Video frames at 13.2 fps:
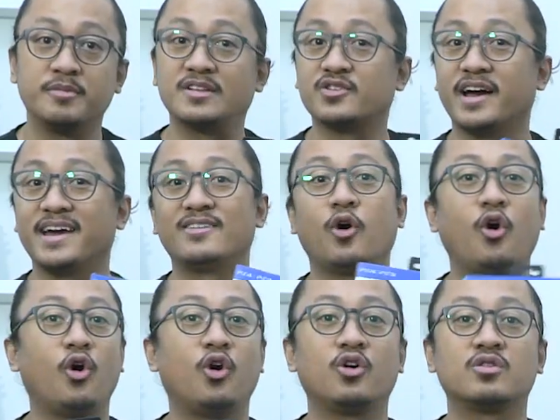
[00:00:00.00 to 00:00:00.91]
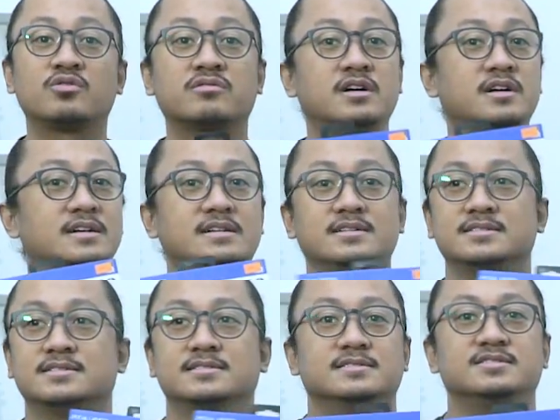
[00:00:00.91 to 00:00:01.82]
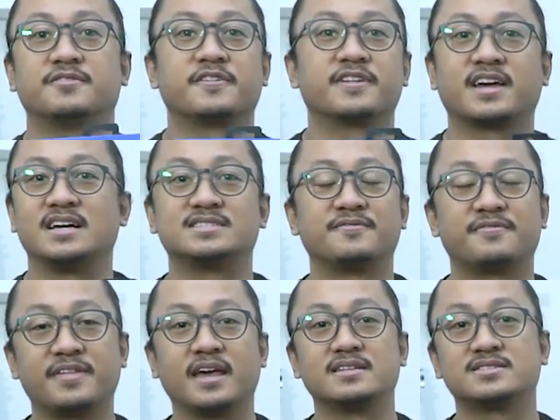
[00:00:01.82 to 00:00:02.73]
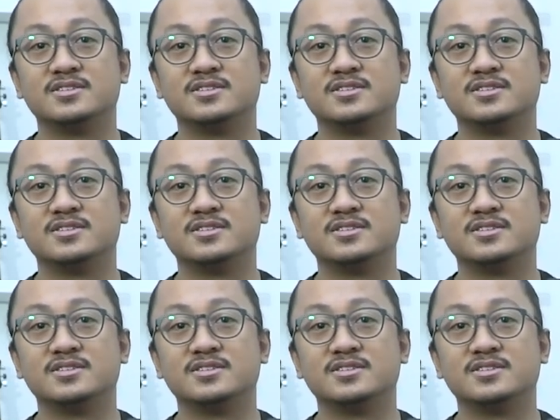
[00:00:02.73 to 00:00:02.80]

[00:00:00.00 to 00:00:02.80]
He tried all different kinds of things